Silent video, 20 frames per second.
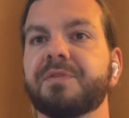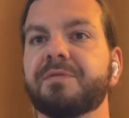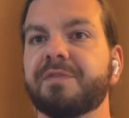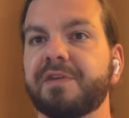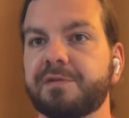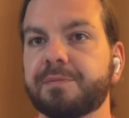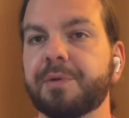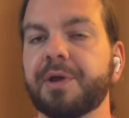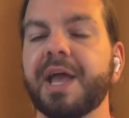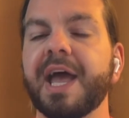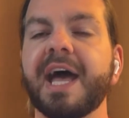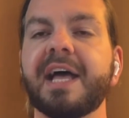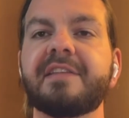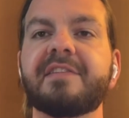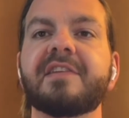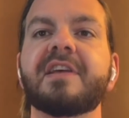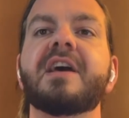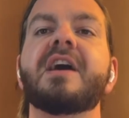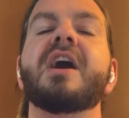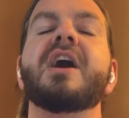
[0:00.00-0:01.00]
Facebook
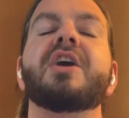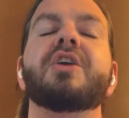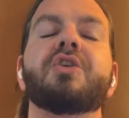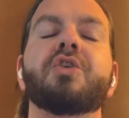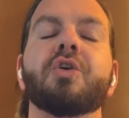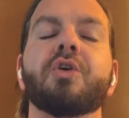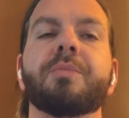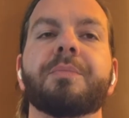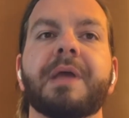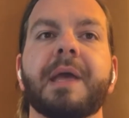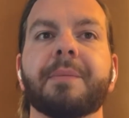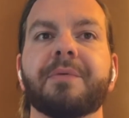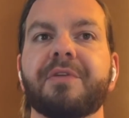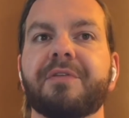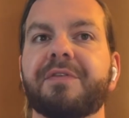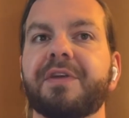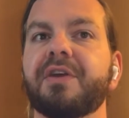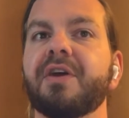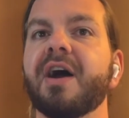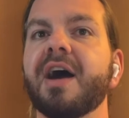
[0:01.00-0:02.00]
ads, you'll be able to
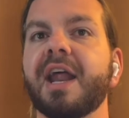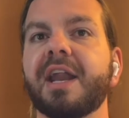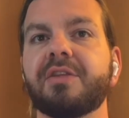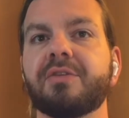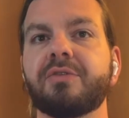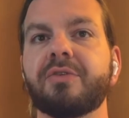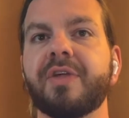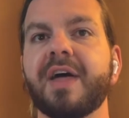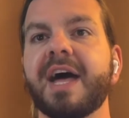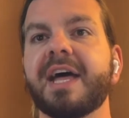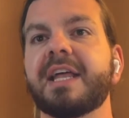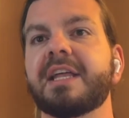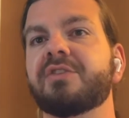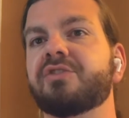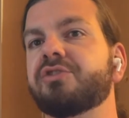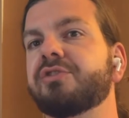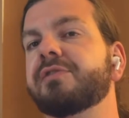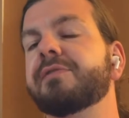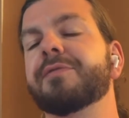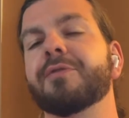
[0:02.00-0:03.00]
figure out how to do that. It's
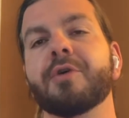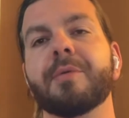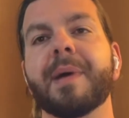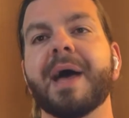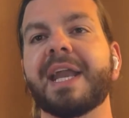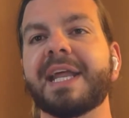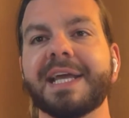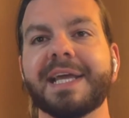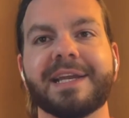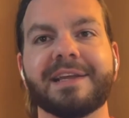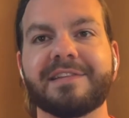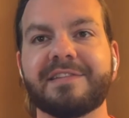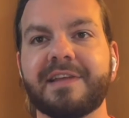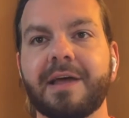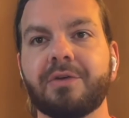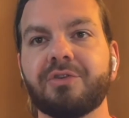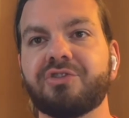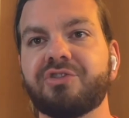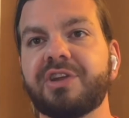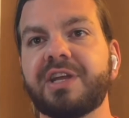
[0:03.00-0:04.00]
just formatting an
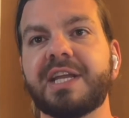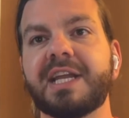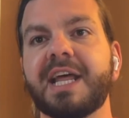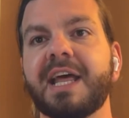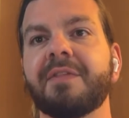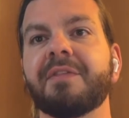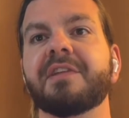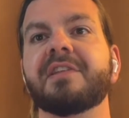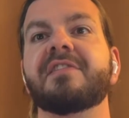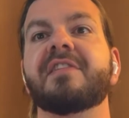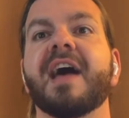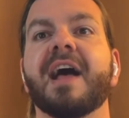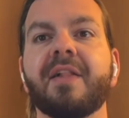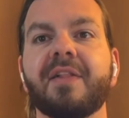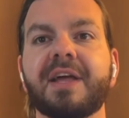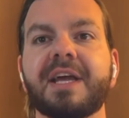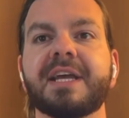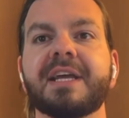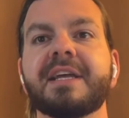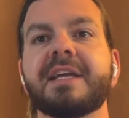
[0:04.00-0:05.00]
Excel sheet and then
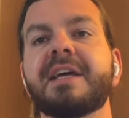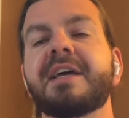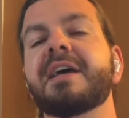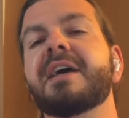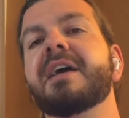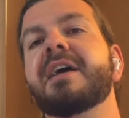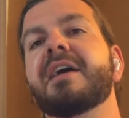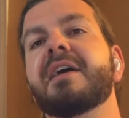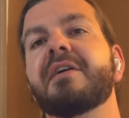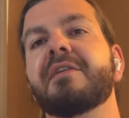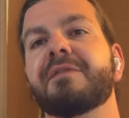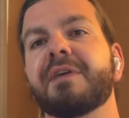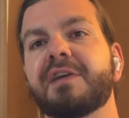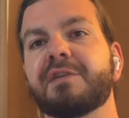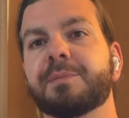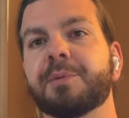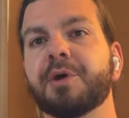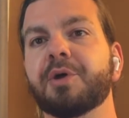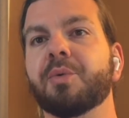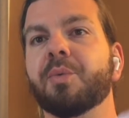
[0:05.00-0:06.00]
telling
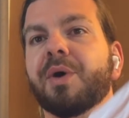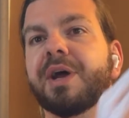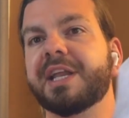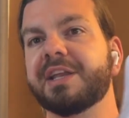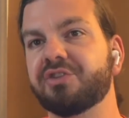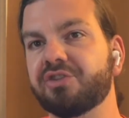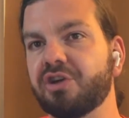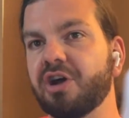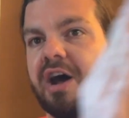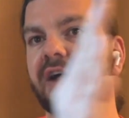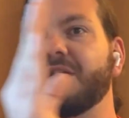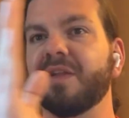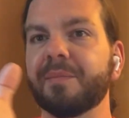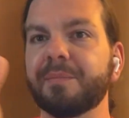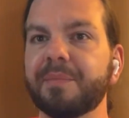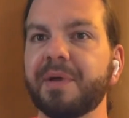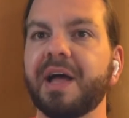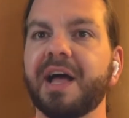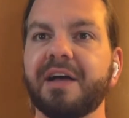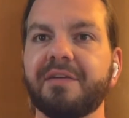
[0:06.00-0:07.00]
Facebook what each
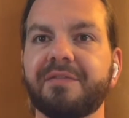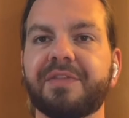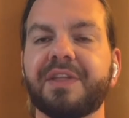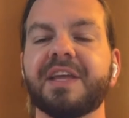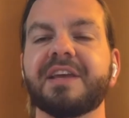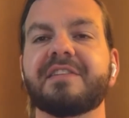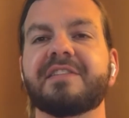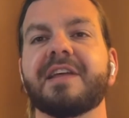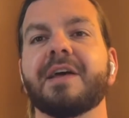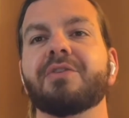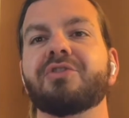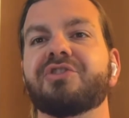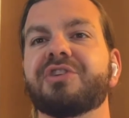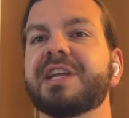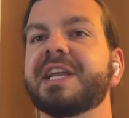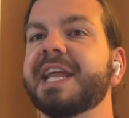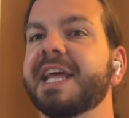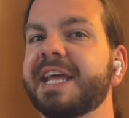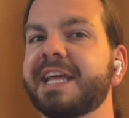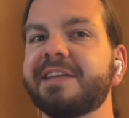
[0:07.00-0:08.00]
column of the Excel
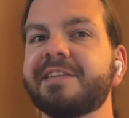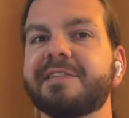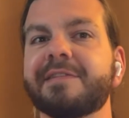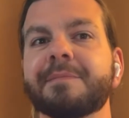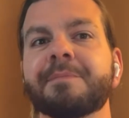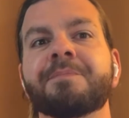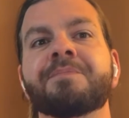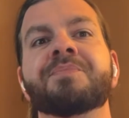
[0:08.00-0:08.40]
sheet is.